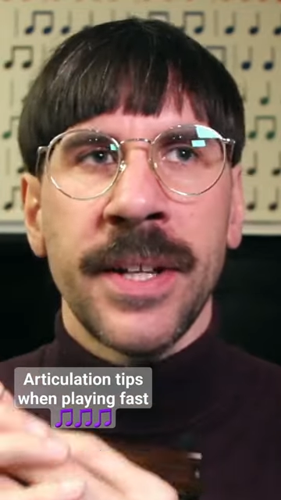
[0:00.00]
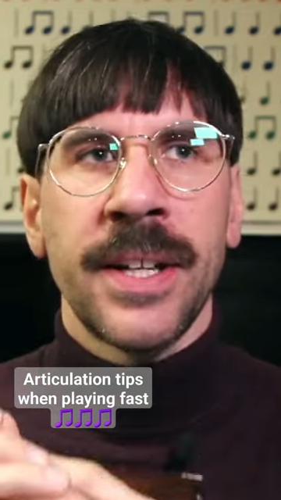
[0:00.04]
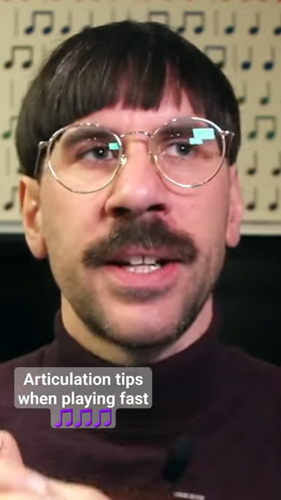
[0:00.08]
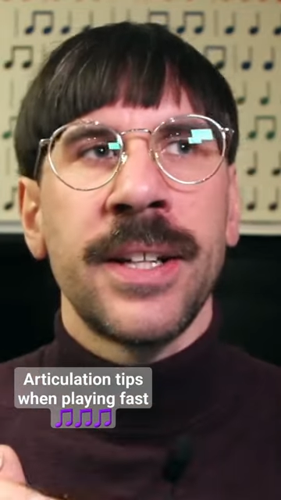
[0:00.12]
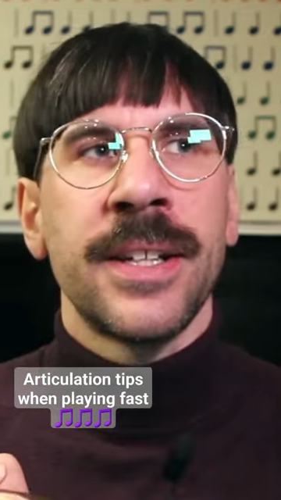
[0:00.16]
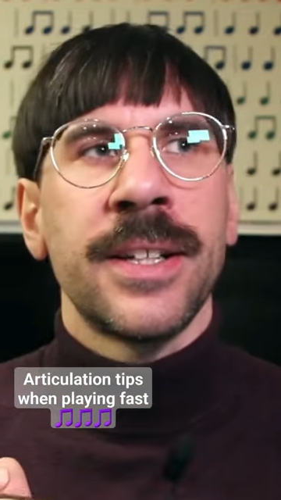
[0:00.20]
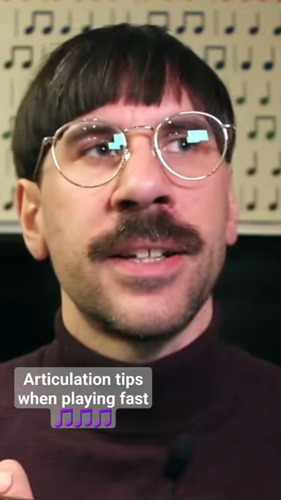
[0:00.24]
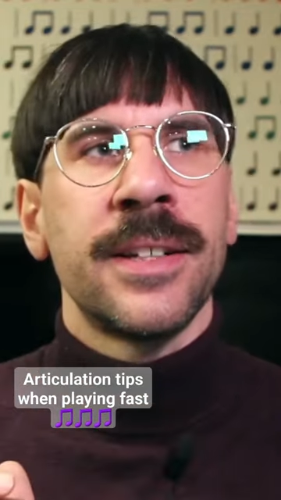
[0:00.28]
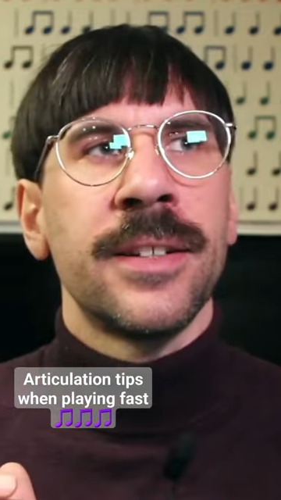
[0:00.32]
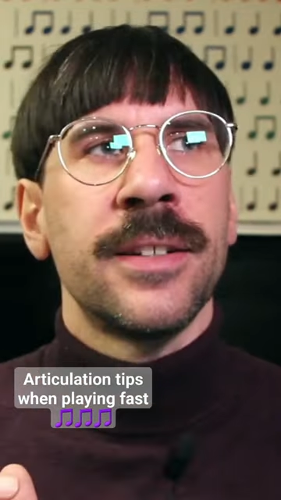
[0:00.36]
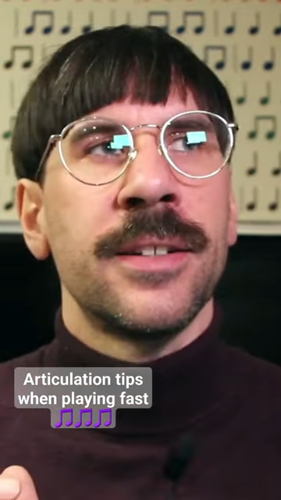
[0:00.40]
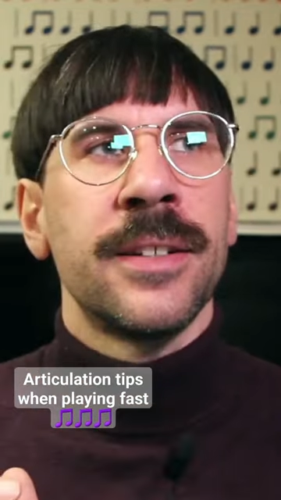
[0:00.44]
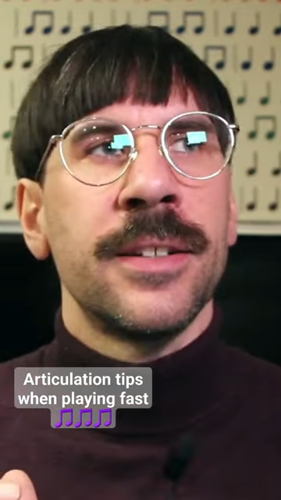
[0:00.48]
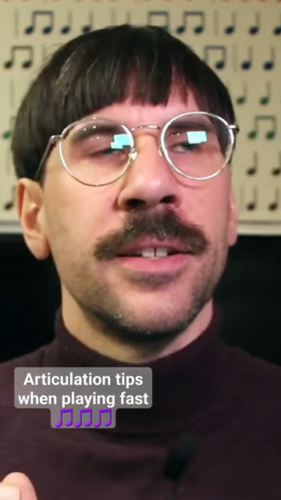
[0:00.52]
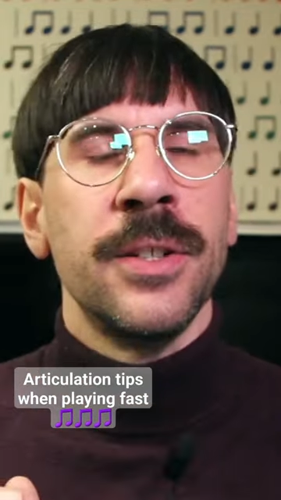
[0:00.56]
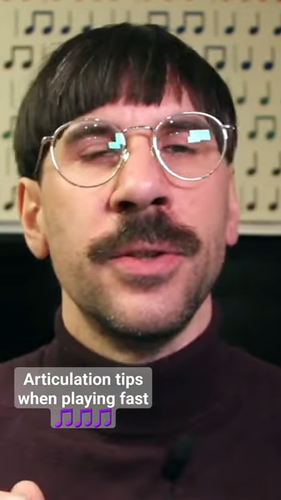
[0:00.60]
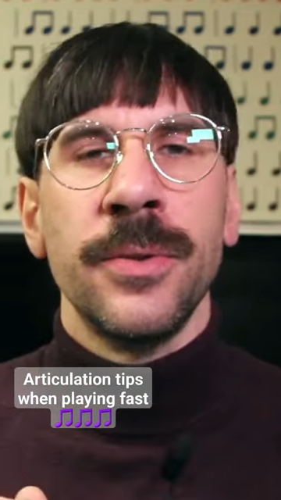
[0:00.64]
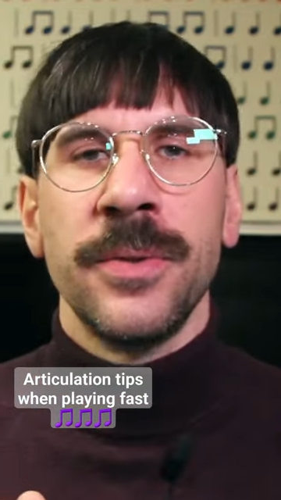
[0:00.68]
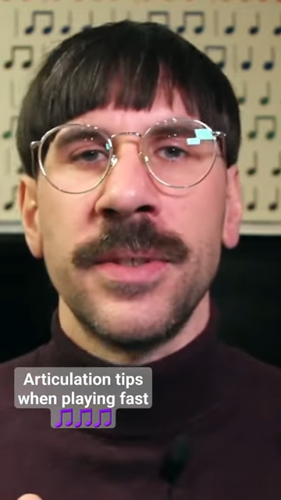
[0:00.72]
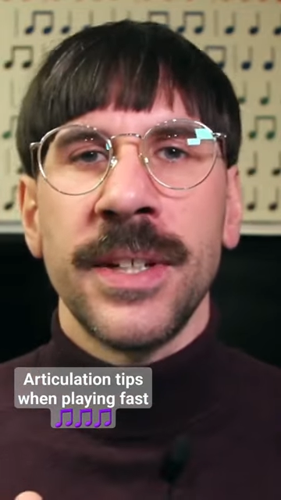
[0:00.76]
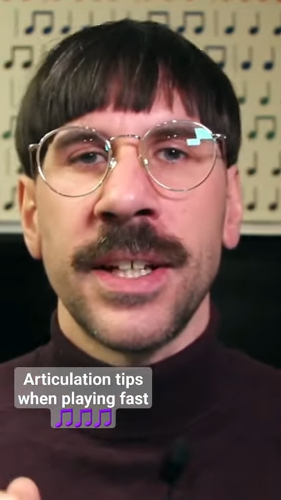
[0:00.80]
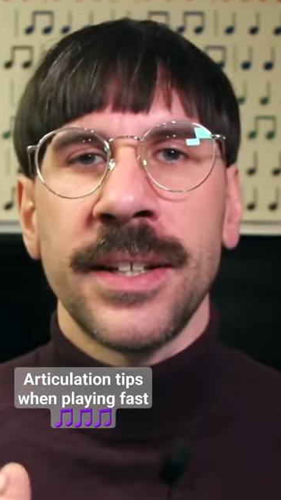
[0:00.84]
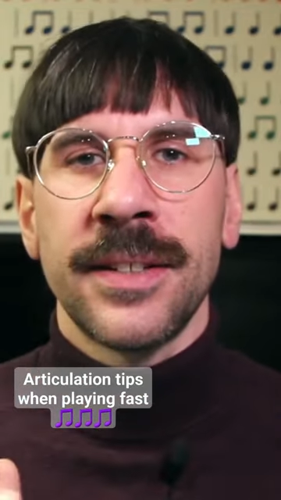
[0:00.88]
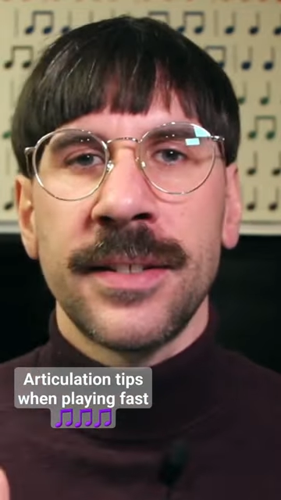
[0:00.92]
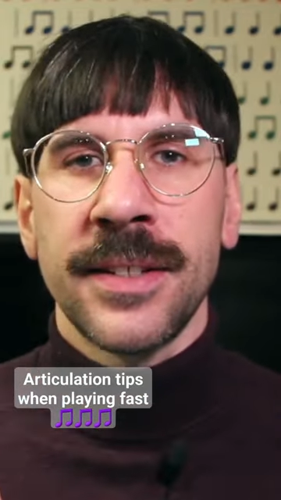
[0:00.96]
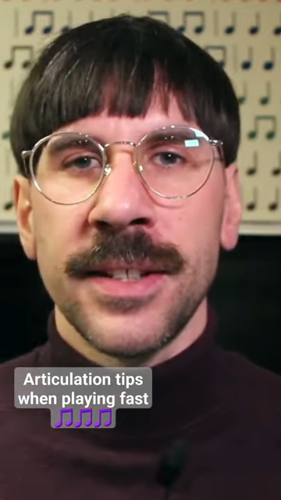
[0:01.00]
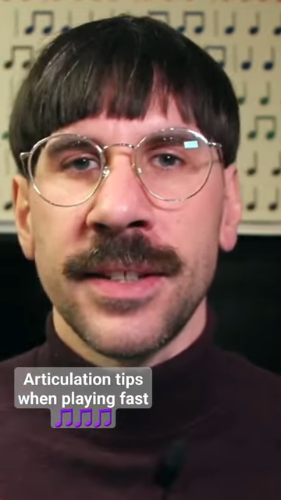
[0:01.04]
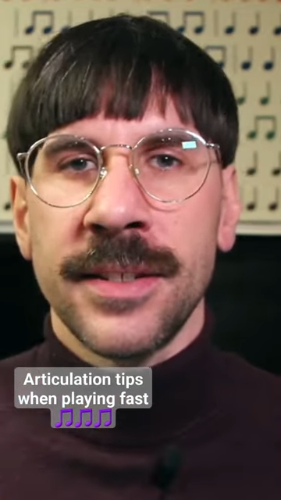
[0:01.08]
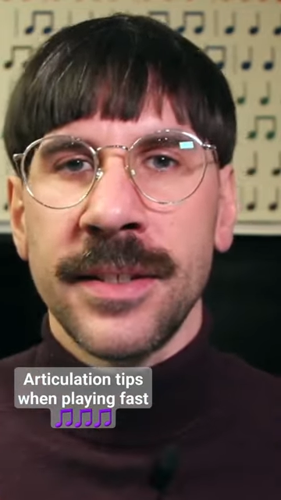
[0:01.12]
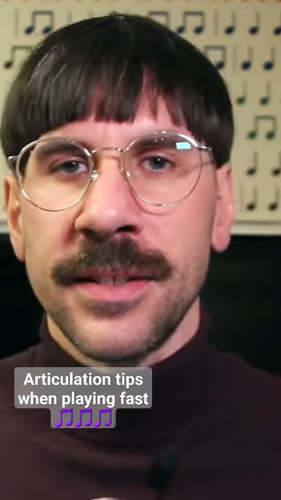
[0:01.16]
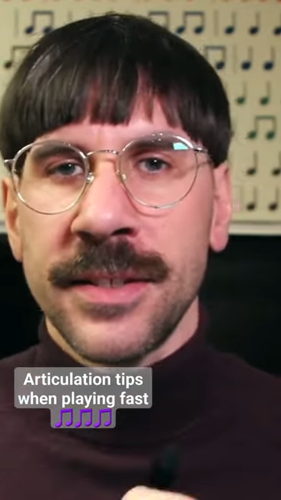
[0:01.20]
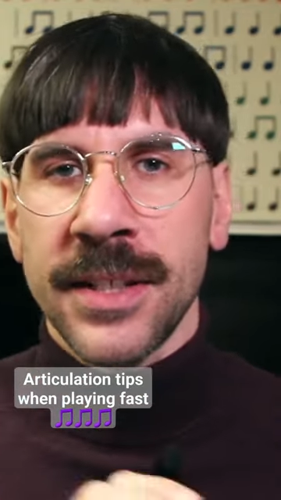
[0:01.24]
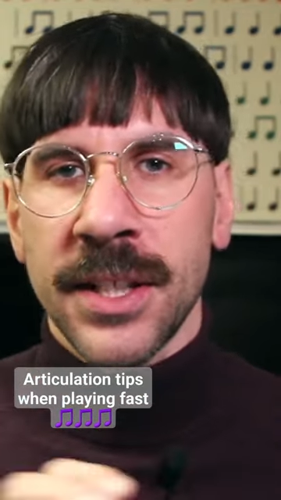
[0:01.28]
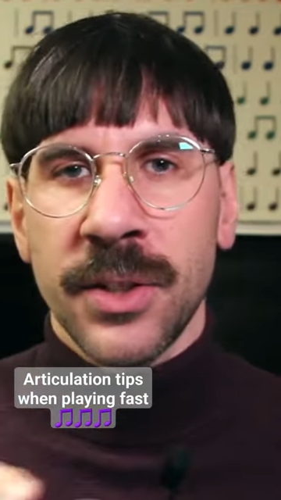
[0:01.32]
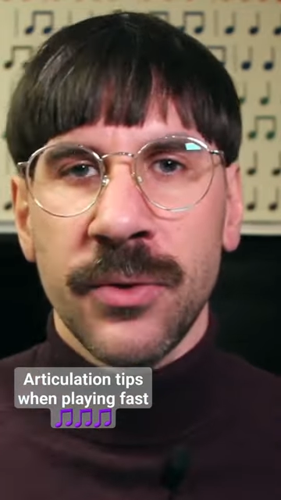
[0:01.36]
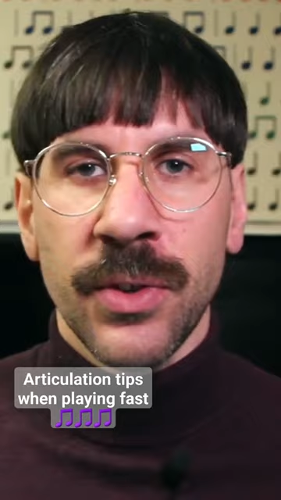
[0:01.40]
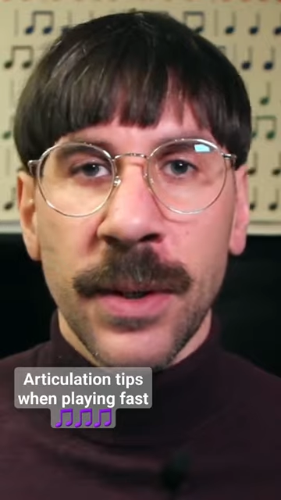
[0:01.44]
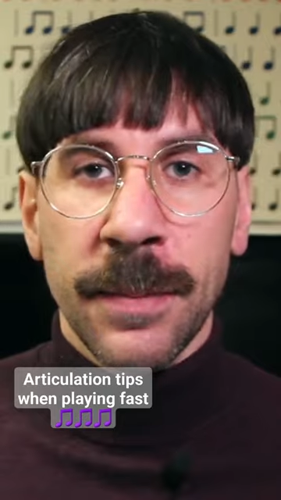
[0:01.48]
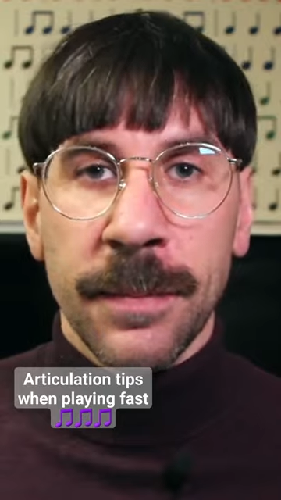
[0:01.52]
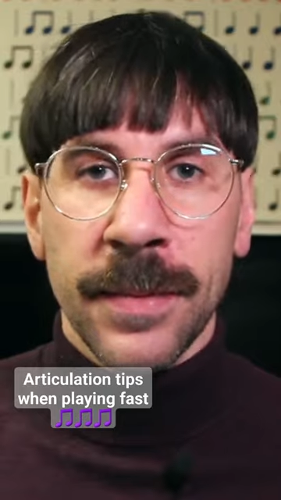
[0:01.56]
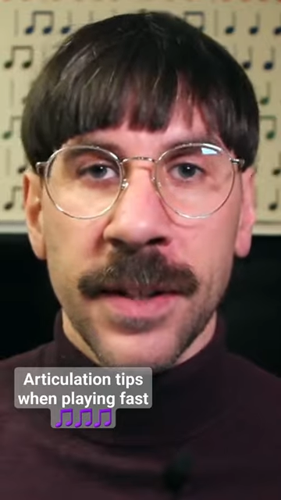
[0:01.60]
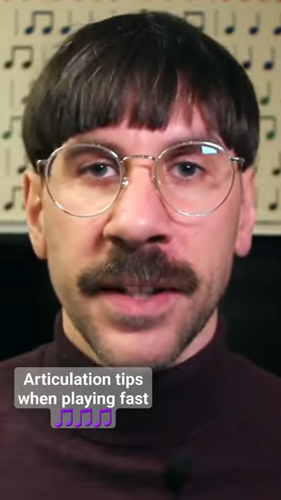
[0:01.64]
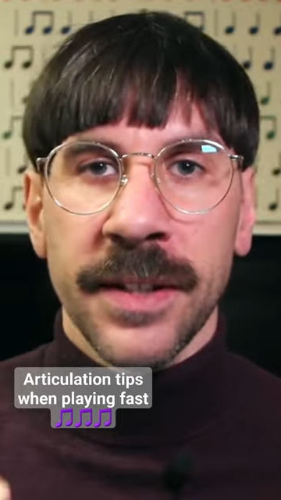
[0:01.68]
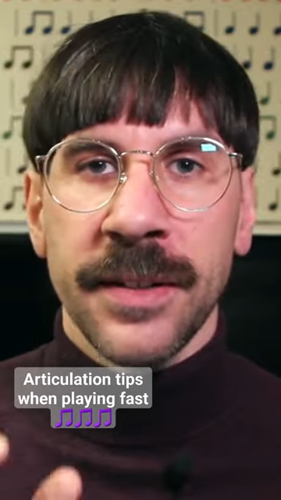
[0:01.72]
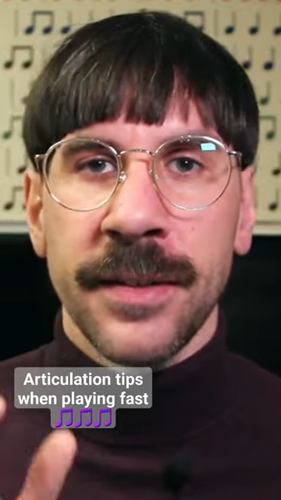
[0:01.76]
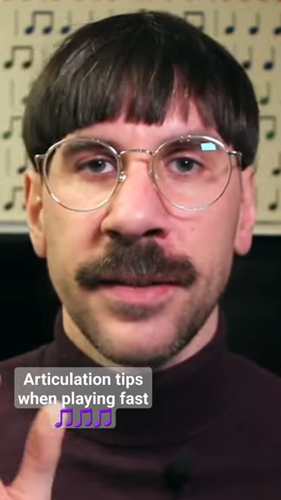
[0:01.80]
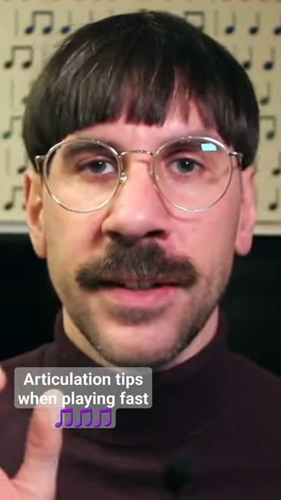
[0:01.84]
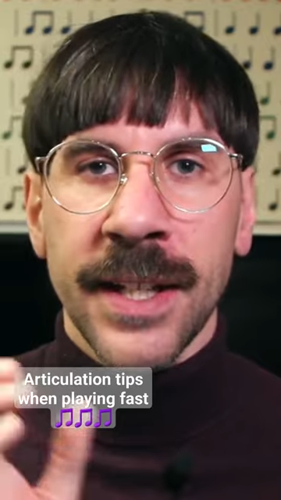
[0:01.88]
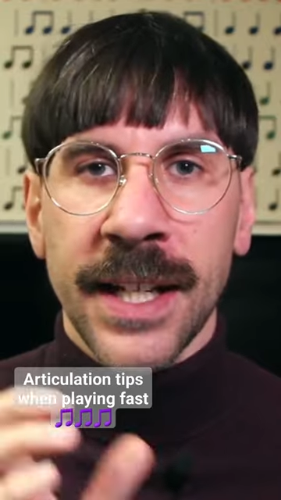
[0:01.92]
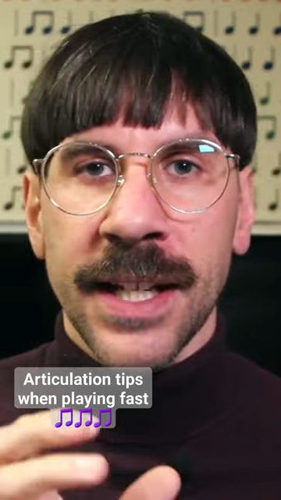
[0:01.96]
telling you that this is a
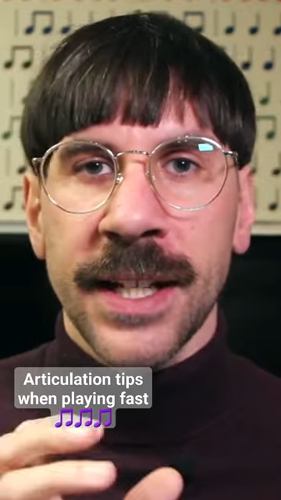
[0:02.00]
triplet.